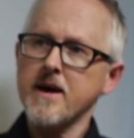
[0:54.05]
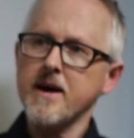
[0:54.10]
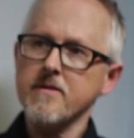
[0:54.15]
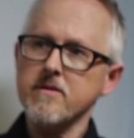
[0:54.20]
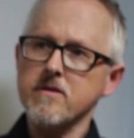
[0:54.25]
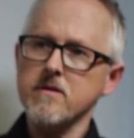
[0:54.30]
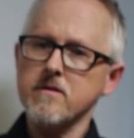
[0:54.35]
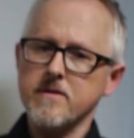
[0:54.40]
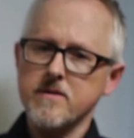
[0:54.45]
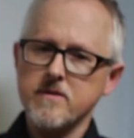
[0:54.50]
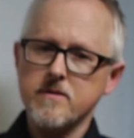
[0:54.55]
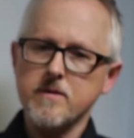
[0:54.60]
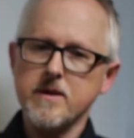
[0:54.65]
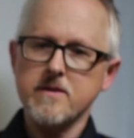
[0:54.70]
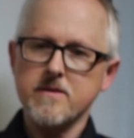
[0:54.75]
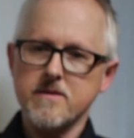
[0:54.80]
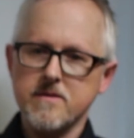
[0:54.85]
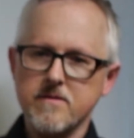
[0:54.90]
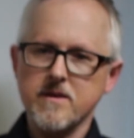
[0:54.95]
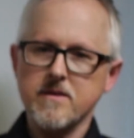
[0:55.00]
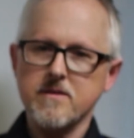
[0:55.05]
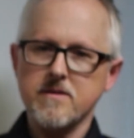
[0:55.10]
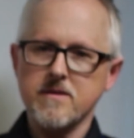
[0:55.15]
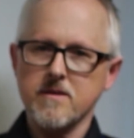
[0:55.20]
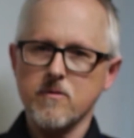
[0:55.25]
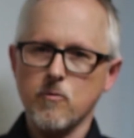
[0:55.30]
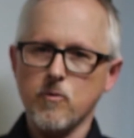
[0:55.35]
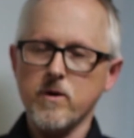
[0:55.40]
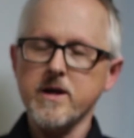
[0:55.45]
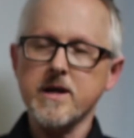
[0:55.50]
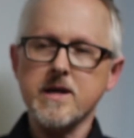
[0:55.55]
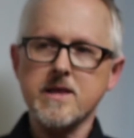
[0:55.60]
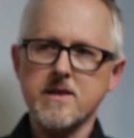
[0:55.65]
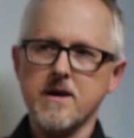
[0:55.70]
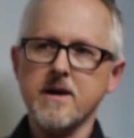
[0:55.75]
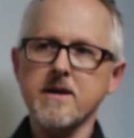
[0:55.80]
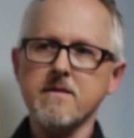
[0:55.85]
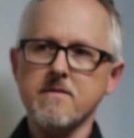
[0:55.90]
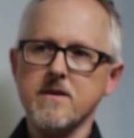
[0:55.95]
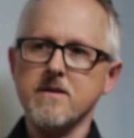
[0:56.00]
So it's quite
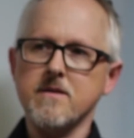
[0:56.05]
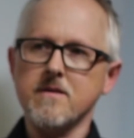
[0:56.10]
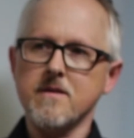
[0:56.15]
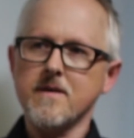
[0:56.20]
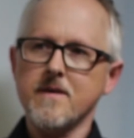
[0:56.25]
exciting